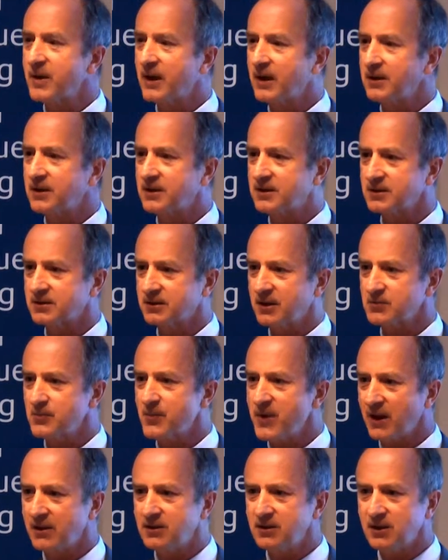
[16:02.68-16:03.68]

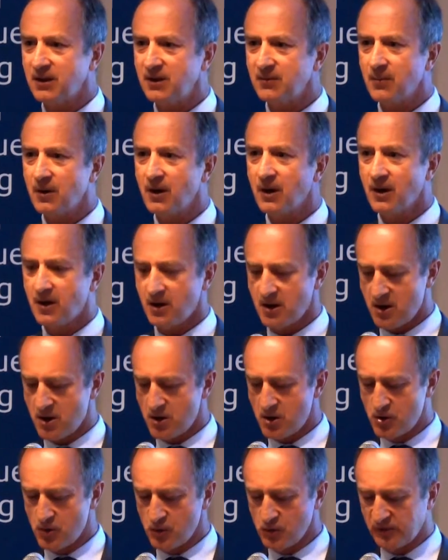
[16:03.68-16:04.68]
made him
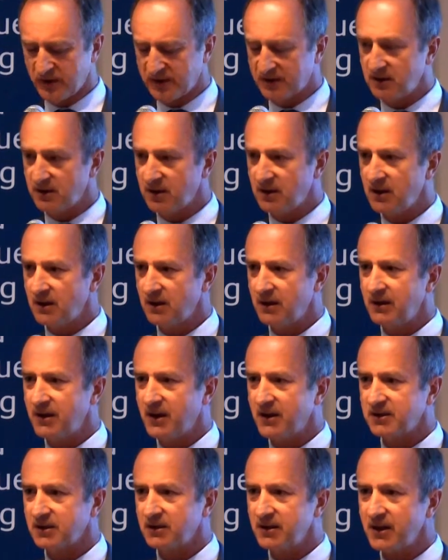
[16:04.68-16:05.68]
lose the
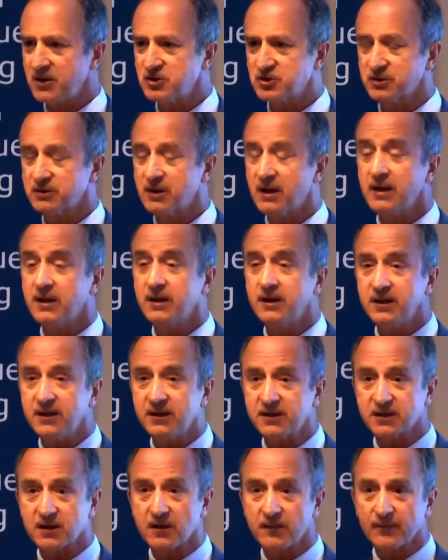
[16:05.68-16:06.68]
last election.
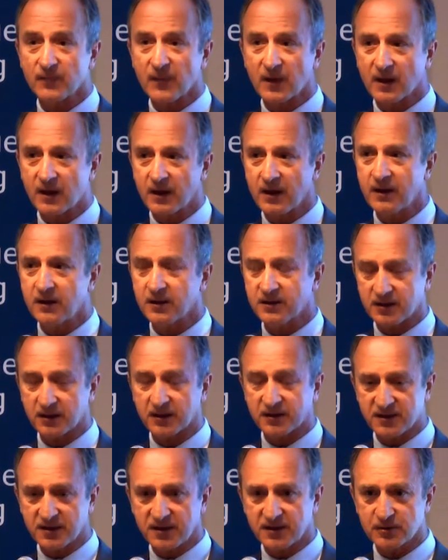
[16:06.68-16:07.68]
His
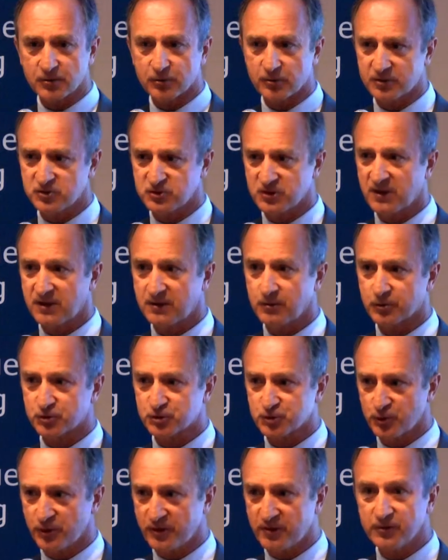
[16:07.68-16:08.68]
successor, Chancellor
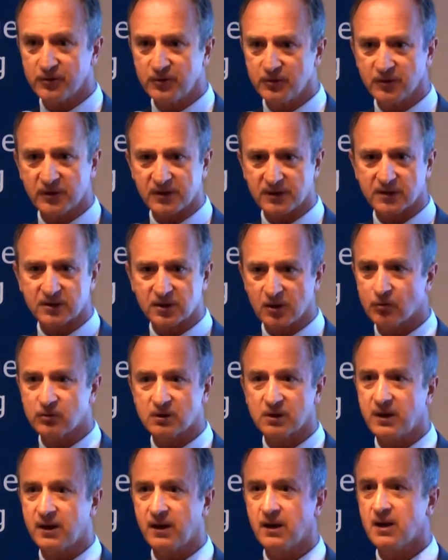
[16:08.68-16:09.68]
Schröder, used a
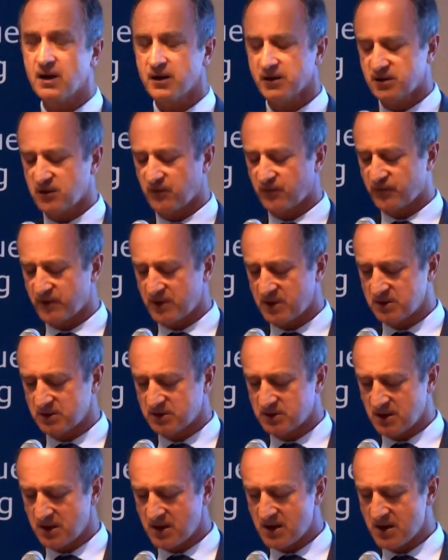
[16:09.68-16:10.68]
totally
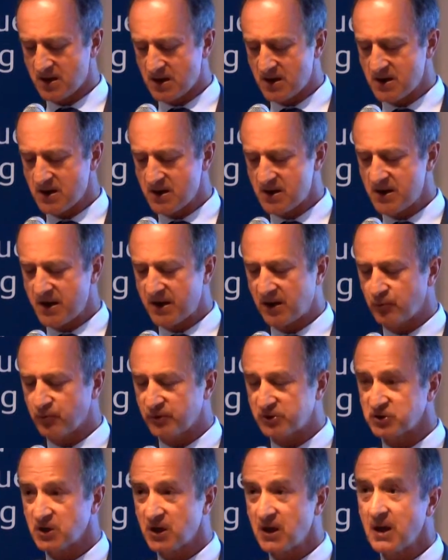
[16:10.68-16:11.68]
different
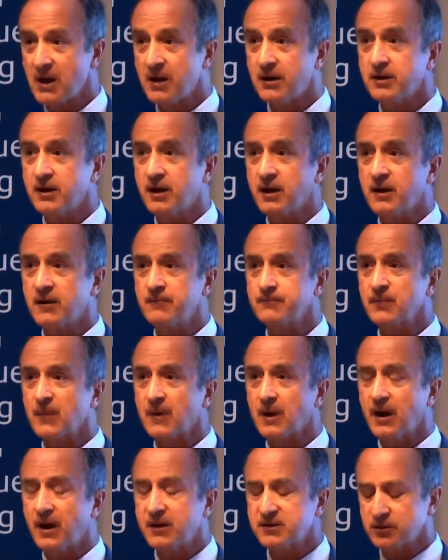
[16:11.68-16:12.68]
language.
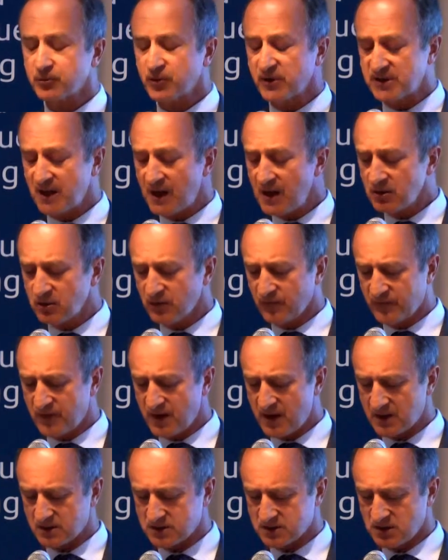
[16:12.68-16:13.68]
As a result of
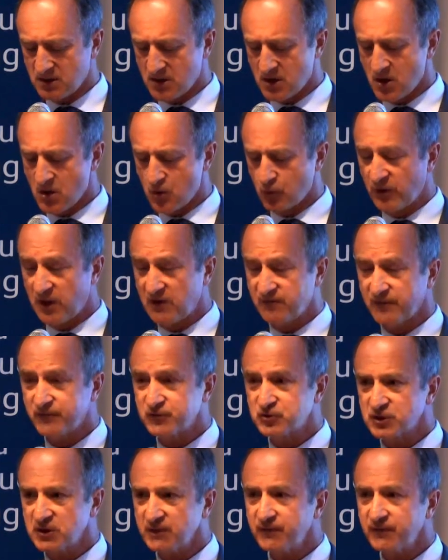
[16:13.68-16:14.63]
that, we have a